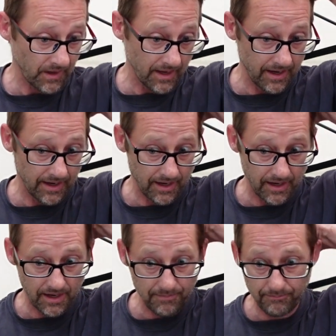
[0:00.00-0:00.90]

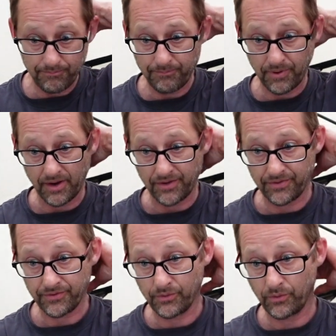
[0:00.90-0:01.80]
But I
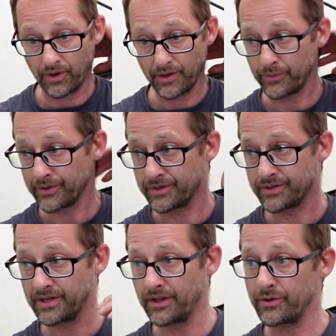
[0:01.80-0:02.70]
thought I would
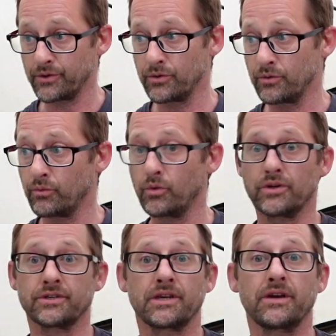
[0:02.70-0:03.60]
tell you
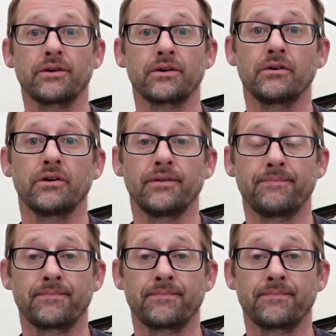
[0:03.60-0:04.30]
what's going on.